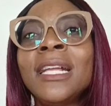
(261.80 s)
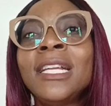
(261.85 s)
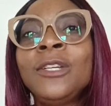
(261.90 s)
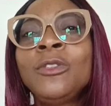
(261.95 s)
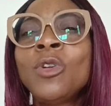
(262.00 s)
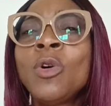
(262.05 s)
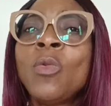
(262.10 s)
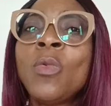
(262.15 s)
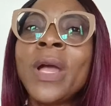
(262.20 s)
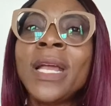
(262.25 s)

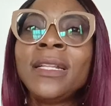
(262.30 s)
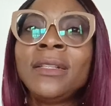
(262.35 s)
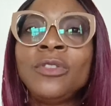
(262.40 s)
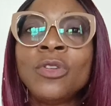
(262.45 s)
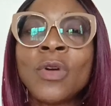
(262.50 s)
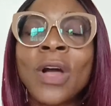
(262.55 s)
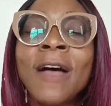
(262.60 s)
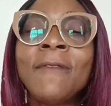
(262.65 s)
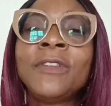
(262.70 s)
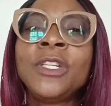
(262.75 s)
you know, when
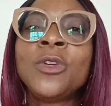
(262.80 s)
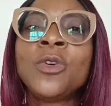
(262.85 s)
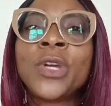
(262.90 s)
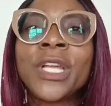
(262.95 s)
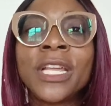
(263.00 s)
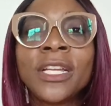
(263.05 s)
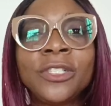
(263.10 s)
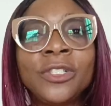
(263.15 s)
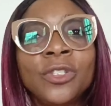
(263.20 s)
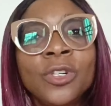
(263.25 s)
you have an
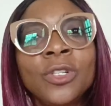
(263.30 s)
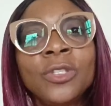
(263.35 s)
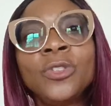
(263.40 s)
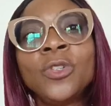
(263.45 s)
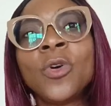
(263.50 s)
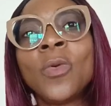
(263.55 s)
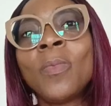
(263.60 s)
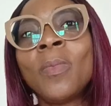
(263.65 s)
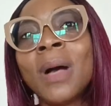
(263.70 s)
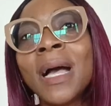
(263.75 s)
occasion,
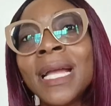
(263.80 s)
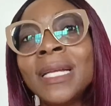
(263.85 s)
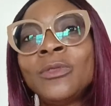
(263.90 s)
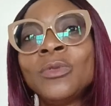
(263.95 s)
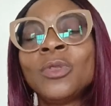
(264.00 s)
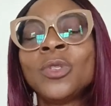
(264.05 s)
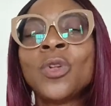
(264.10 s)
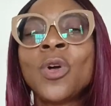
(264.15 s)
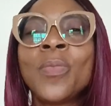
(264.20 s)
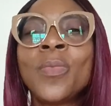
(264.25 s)
your
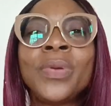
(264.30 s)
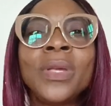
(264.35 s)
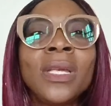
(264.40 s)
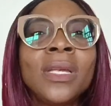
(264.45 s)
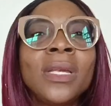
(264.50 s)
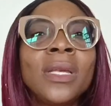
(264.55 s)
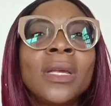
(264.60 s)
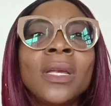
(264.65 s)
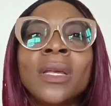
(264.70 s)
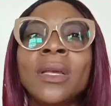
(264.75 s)
mind will not
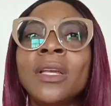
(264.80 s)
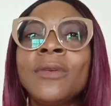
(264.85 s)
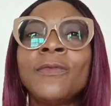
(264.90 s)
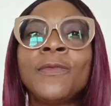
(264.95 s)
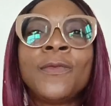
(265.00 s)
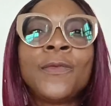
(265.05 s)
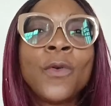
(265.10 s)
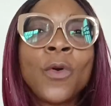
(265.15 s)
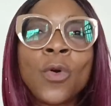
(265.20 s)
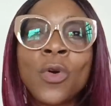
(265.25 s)
be
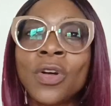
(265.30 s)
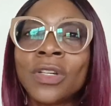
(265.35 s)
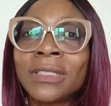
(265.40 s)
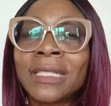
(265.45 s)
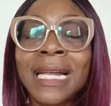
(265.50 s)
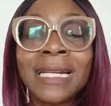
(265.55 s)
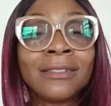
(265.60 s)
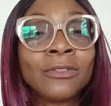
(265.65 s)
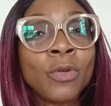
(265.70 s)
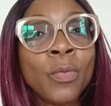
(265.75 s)

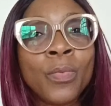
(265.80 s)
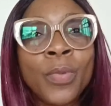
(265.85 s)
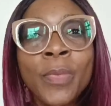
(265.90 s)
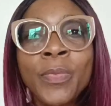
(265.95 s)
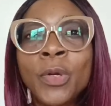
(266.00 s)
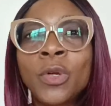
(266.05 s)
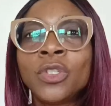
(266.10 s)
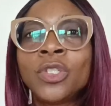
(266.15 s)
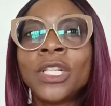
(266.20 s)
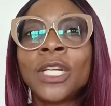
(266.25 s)
focused at some
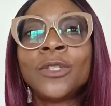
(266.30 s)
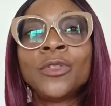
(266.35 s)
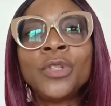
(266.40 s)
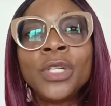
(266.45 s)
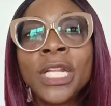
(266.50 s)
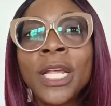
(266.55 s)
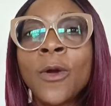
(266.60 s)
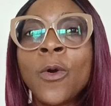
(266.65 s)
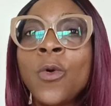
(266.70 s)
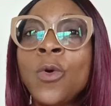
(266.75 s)
point because you are
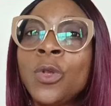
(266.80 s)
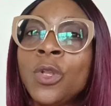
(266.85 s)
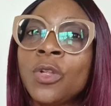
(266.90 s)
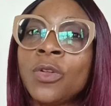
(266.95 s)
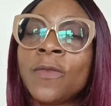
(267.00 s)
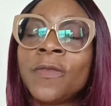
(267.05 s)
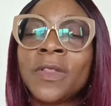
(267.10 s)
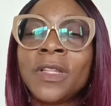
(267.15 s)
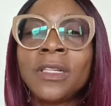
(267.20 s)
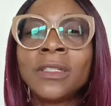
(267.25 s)
doing a whole
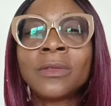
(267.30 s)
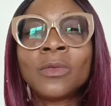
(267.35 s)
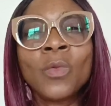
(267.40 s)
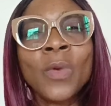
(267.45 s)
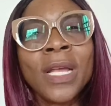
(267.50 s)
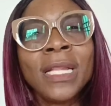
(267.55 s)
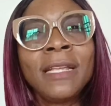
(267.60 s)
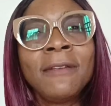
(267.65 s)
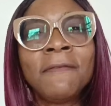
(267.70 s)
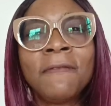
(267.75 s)
lot of things.
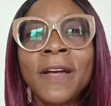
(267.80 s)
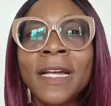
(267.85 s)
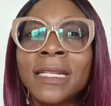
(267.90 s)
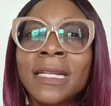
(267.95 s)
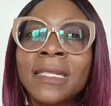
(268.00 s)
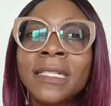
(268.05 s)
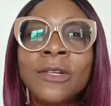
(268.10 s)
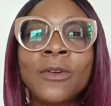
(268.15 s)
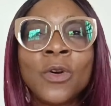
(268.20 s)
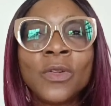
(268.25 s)
When he
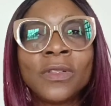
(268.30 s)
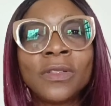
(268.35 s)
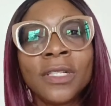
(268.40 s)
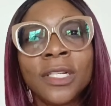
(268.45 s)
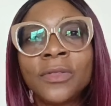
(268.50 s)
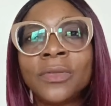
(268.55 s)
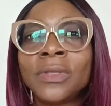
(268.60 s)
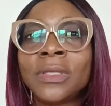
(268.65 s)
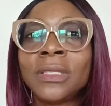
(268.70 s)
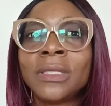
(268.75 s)
finally got
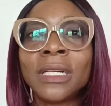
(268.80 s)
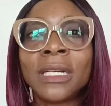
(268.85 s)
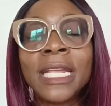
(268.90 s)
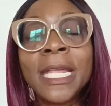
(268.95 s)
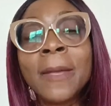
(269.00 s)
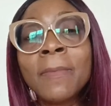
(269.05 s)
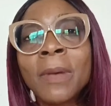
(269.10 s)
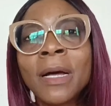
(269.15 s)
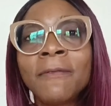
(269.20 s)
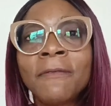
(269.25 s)
settled in, he
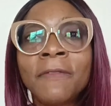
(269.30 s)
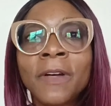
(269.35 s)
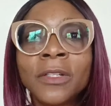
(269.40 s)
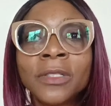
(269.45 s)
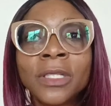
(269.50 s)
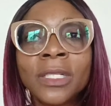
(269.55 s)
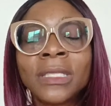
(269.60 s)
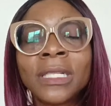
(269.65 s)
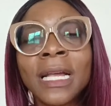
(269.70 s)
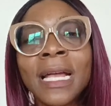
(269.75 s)
came and
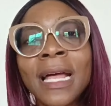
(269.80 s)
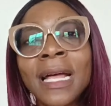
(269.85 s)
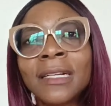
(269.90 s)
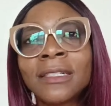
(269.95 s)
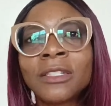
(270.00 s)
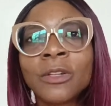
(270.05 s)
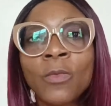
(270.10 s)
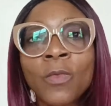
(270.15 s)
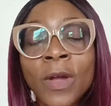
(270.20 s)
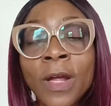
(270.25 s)
found out and
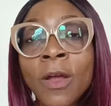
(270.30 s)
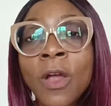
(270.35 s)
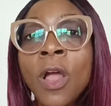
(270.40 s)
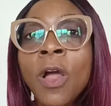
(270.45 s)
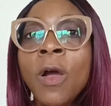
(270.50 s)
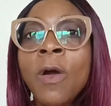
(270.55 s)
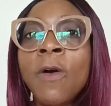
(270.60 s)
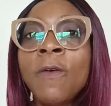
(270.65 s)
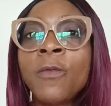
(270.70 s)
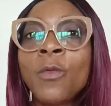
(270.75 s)
asked
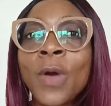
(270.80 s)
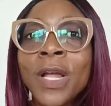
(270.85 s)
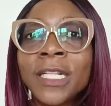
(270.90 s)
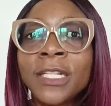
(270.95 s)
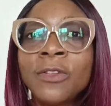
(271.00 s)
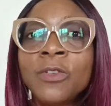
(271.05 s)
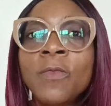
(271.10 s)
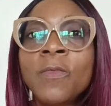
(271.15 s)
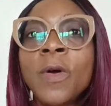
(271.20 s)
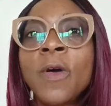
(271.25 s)
of quite
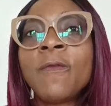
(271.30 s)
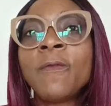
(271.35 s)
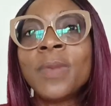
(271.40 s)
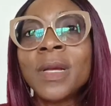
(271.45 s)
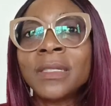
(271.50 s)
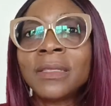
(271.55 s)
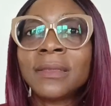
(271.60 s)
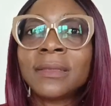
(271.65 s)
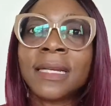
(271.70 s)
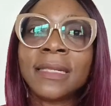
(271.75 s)
a number of
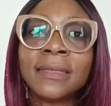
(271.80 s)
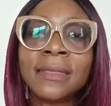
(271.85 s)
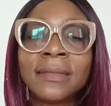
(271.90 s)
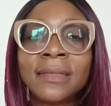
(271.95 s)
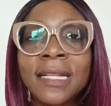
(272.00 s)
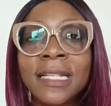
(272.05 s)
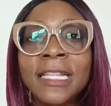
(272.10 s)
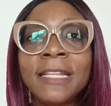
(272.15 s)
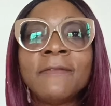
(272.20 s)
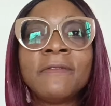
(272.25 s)
persons, and they
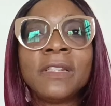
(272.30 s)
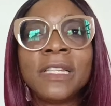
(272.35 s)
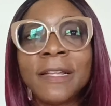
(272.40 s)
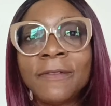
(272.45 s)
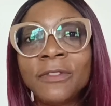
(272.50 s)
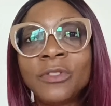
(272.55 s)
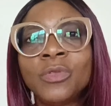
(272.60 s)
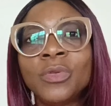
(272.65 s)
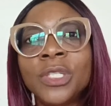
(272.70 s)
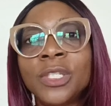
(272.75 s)
said they've
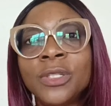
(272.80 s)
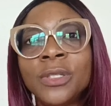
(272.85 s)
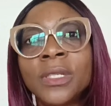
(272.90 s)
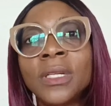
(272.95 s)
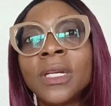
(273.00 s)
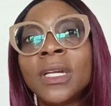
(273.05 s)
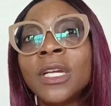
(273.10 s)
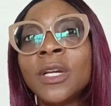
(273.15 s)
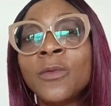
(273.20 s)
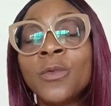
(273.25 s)
left with
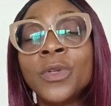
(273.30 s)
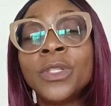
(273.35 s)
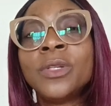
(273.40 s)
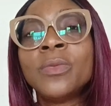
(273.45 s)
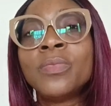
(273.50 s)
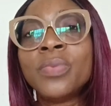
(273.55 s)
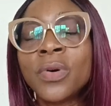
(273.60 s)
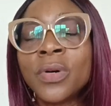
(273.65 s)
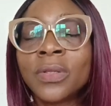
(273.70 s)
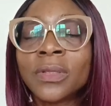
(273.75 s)

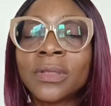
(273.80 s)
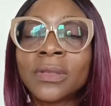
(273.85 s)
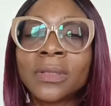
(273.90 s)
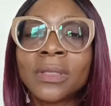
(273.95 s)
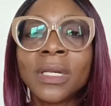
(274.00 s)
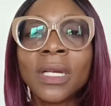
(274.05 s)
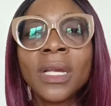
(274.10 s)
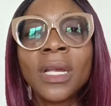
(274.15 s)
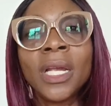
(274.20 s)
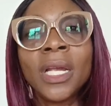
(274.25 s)
the boss.
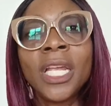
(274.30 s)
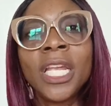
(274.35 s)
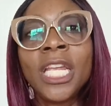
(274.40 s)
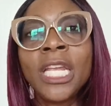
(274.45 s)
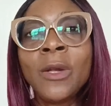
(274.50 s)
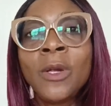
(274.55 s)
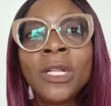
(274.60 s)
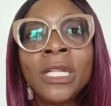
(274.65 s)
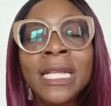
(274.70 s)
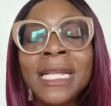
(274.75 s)

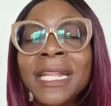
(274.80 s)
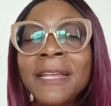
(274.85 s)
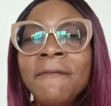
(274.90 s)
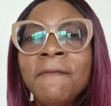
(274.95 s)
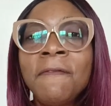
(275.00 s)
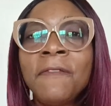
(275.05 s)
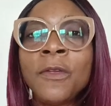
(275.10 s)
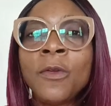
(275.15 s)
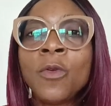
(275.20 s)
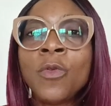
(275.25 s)
He
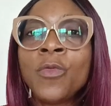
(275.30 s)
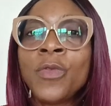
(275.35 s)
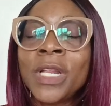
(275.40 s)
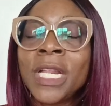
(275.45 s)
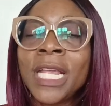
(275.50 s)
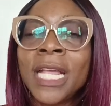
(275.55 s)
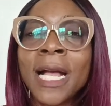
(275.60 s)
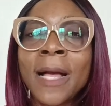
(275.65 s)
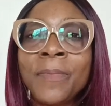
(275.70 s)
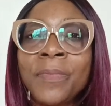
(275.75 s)
didn't feel
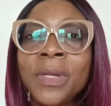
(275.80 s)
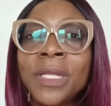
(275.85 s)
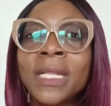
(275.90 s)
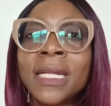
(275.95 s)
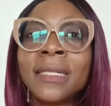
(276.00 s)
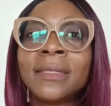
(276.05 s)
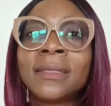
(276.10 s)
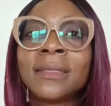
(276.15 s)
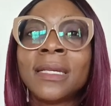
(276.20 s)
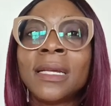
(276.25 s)
really happy
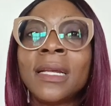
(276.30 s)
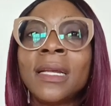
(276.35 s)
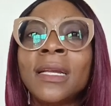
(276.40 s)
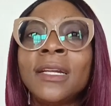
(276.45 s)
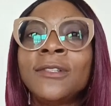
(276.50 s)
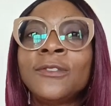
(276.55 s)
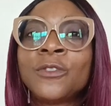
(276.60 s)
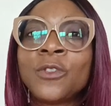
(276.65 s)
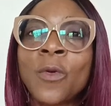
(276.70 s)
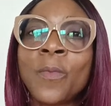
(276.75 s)
that
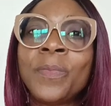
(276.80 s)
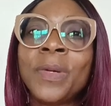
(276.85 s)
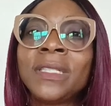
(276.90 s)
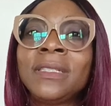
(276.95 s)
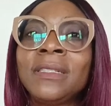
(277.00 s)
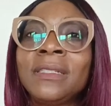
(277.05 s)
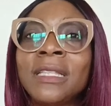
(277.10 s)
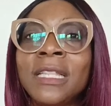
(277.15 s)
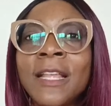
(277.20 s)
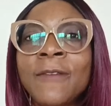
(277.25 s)
some
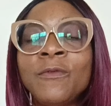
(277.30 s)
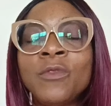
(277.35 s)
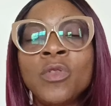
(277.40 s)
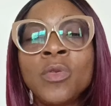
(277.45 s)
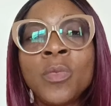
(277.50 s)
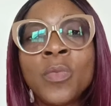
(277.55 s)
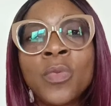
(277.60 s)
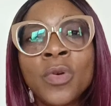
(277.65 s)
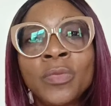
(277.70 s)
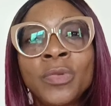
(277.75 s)
persons left
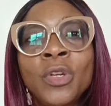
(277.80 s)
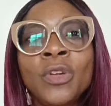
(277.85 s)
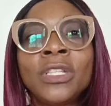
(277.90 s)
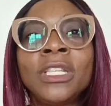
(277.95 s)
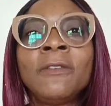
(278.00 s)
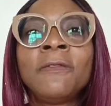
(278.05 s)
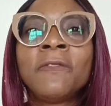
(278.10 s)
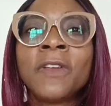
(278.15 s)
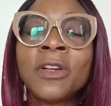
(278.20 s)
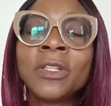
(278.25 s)
with the boss, because
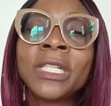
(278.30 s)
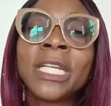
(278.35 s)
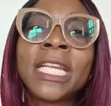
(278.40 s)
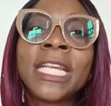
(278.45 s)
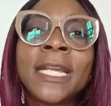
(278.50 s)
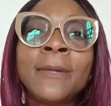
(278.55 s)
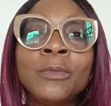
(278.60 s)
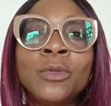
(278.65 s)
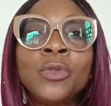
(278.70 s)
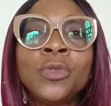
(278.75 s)
he felt they
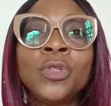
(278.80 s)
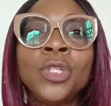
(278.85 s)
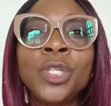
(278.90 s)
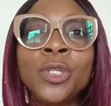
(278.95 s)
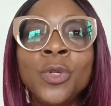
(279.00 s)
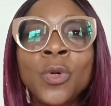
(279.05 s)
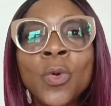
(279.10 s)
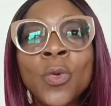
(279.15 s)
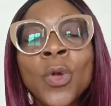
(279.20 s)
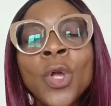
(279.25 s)
came to,
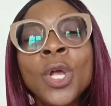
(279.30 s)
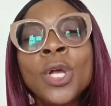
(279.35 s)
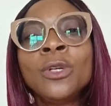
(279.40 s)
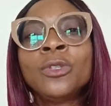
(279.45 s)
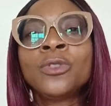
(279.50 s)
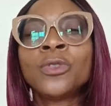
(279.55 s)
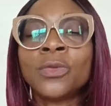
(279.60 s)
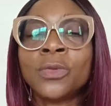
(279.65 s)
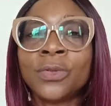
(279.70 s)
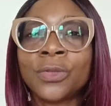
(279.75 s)
you know,
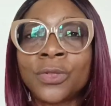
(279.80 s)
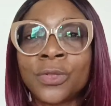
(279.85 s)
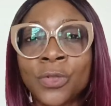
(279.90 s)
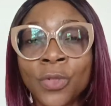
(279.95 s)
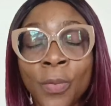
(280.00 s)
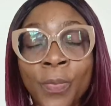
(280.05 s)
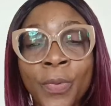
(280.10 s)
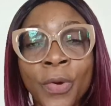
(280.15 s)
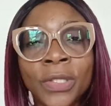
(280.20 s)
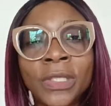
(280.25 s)

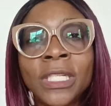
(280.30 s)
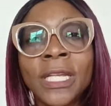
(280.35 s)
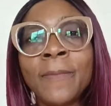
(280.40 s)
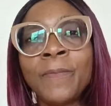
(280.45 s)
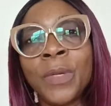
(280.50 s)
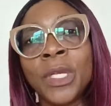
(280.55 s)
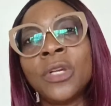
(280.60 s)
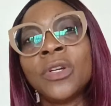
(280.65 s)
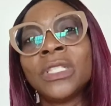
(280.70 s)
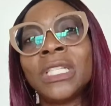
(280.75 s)
support
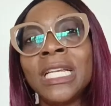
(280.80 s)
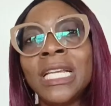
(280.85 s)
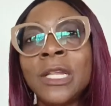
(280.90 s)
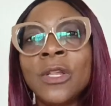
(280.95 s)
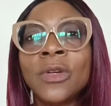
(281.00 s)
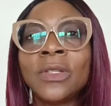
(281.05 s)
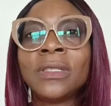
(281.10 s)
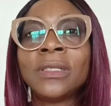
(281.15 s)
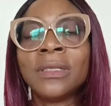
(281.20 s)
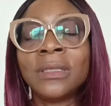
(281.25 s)
him because he
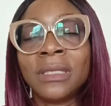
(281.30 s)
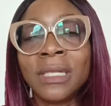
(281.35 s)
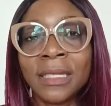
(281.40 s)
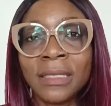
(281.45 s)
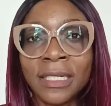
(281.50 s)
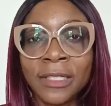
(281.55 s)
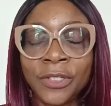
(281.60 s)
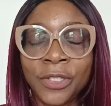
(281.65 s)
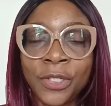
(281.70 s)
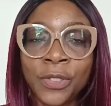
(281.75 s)
lost his
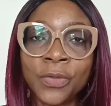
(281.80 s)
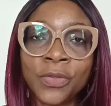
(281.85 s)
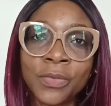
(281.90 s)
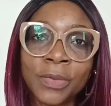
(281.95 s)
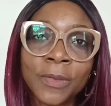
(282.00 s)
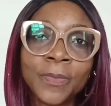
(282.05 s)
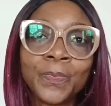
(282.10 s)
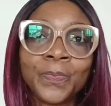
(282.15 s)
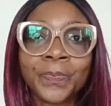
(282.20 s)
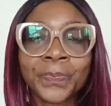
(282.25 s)
dad, excuse
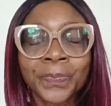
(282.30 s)
me.